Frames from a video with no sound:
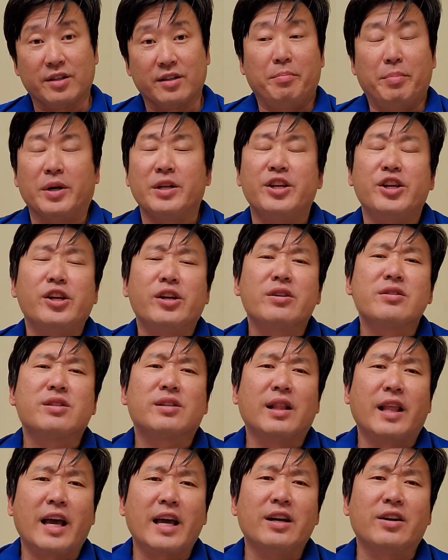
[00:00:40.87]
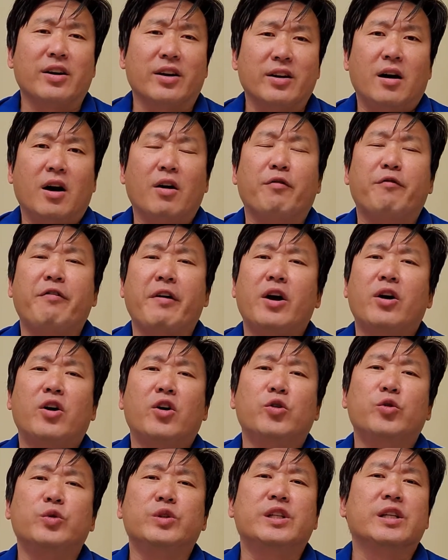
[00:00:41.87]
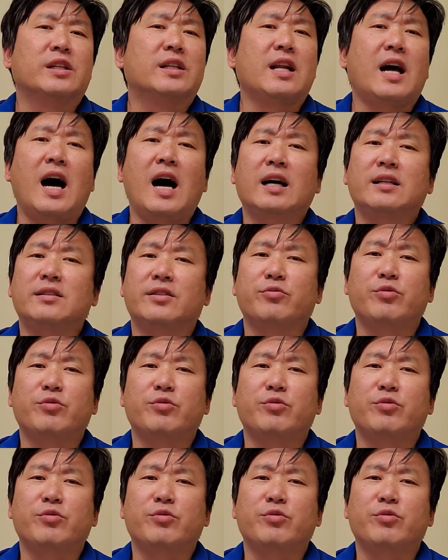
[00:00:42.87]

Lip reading: But years later, a Pharaoh who did not